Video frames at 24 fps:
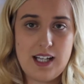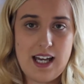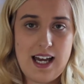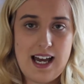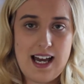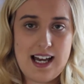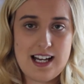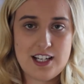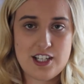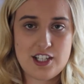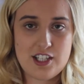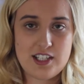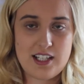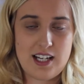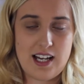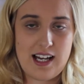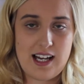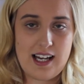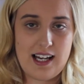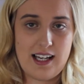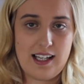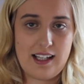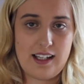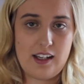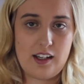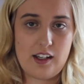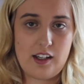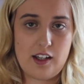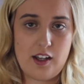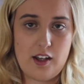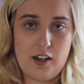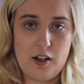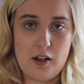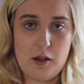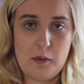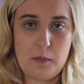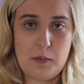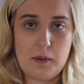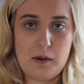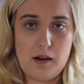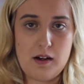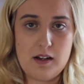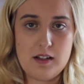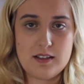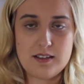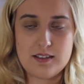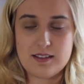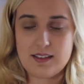
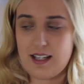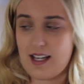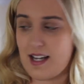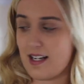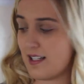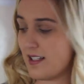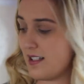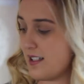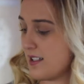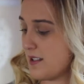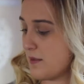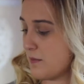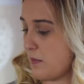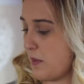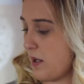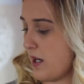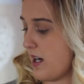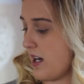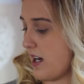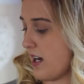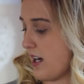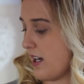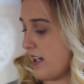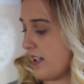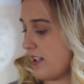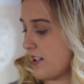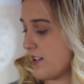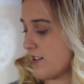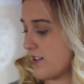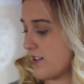#GirlBoss, and it is by